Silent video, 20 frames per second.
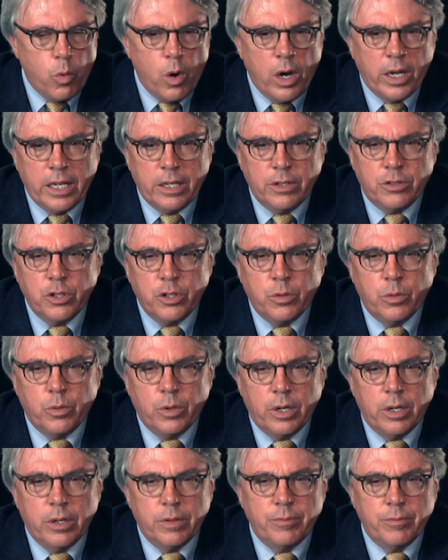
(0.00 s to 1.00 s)
wanting to,
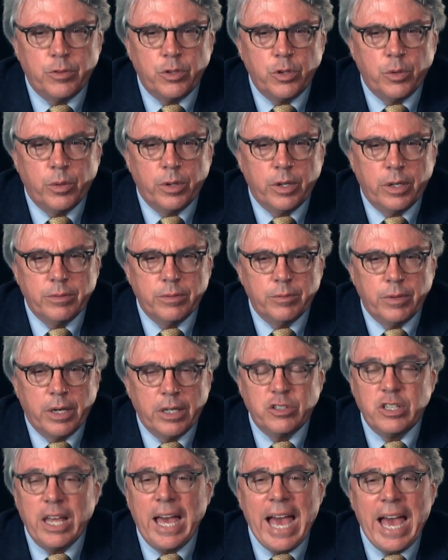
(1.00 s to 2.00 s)
uh, to uh,
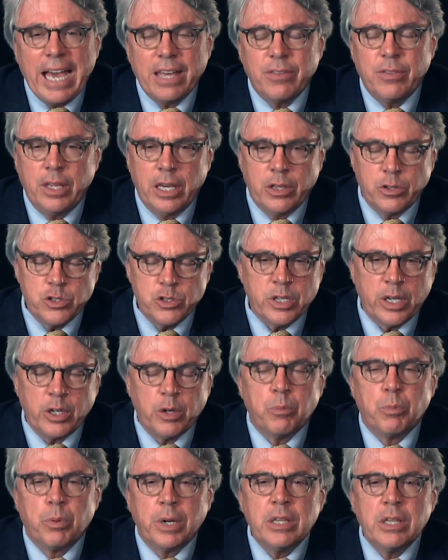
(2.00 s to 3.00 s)
attack the other side
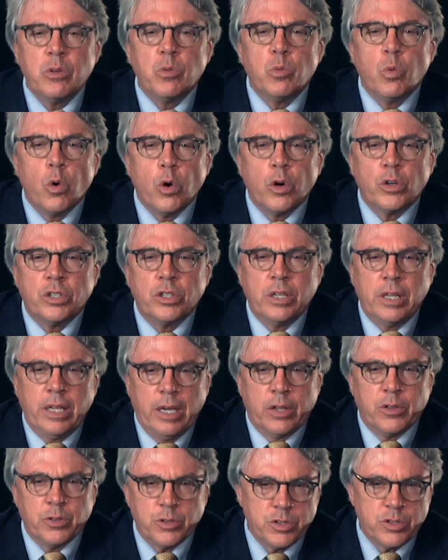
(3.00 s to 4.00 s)
or bring the war to
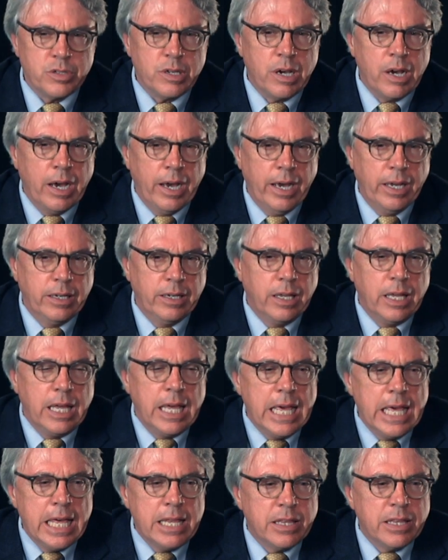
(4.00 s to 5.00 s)
the other side,
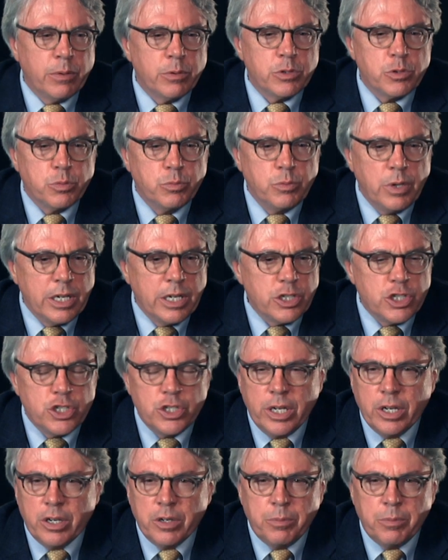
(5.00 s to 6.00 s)
that was not
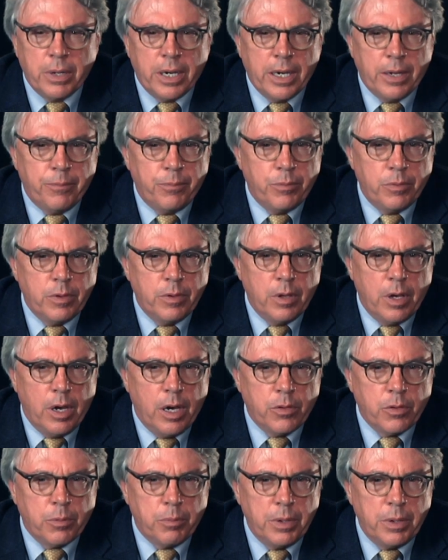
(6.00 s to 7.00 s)
shared by
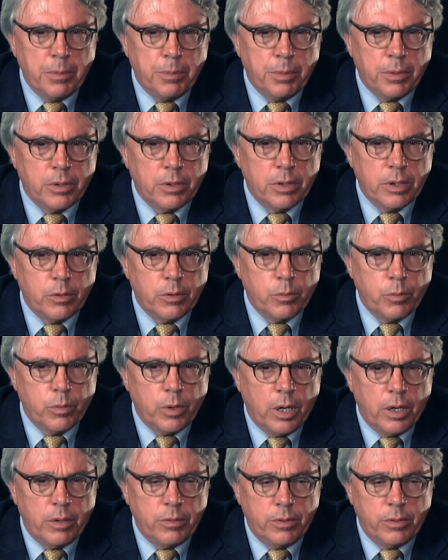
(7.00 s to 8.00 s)
other people
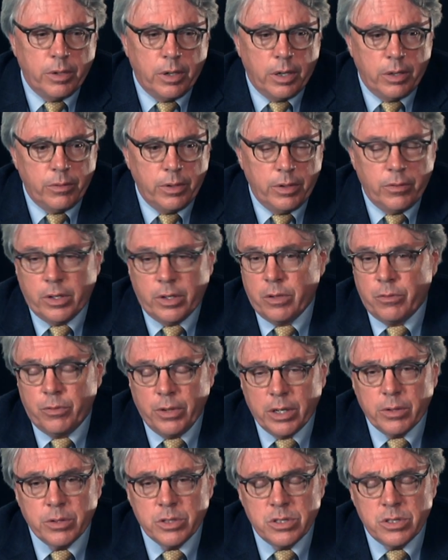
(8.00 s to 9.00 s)
uh, on, on, in the
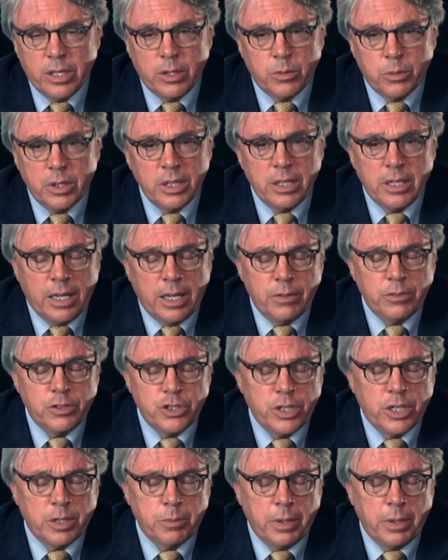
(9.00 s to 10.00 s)
Confederacy and really not
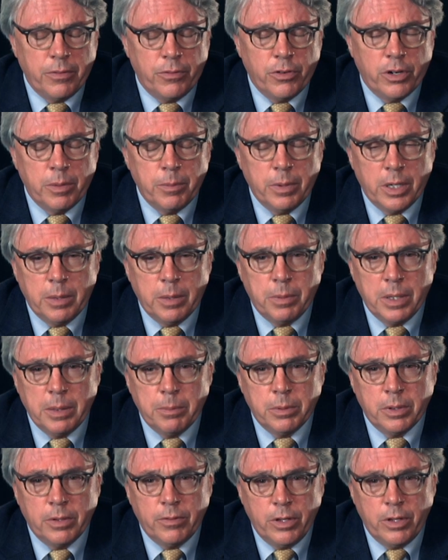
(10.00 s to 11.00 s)
shared by very many
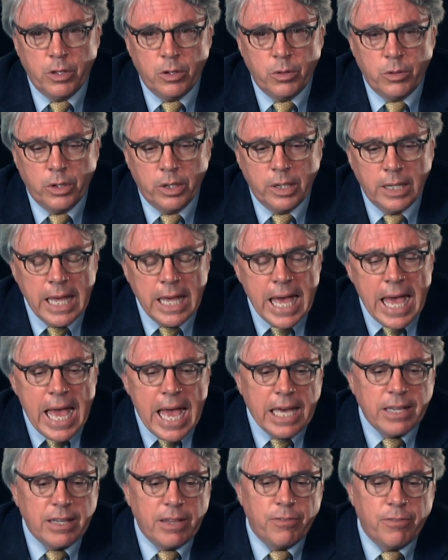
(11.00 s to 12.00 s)
people in the Union.
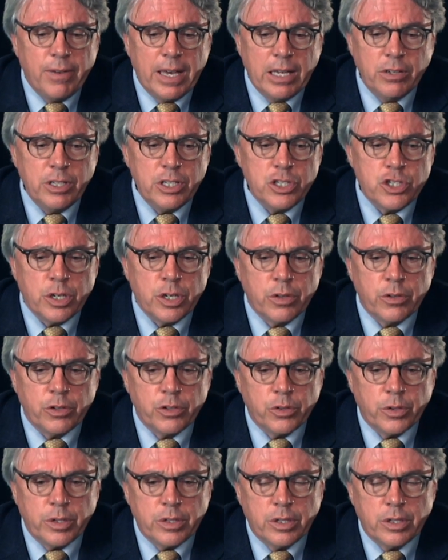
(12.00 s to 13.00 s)
And they found each other
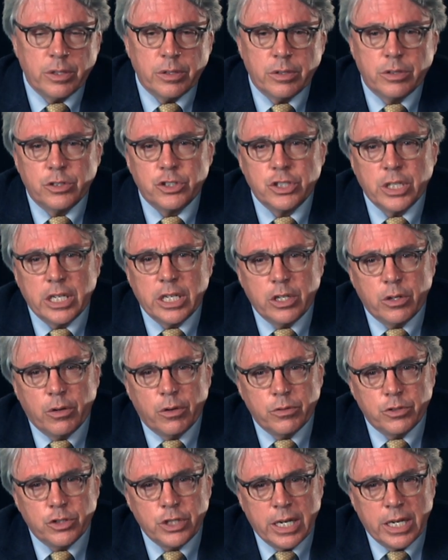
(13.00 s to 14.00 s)
during the
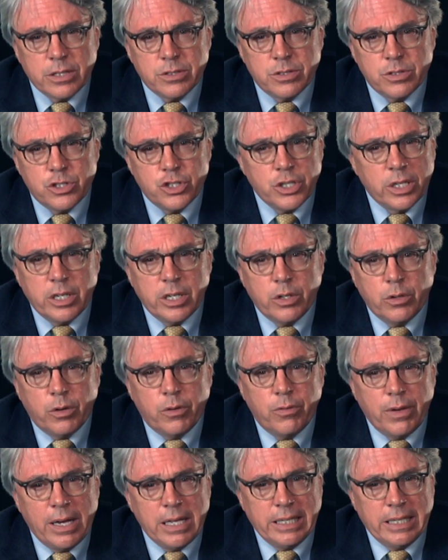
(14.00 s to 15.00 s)
Shenandoah, Jackson's
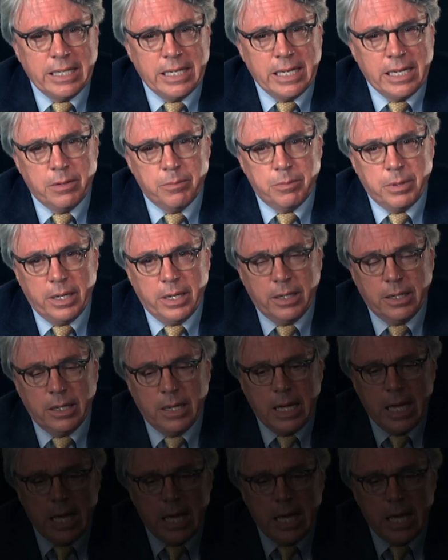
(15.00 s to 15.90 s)
Shenandoah Valley campaign.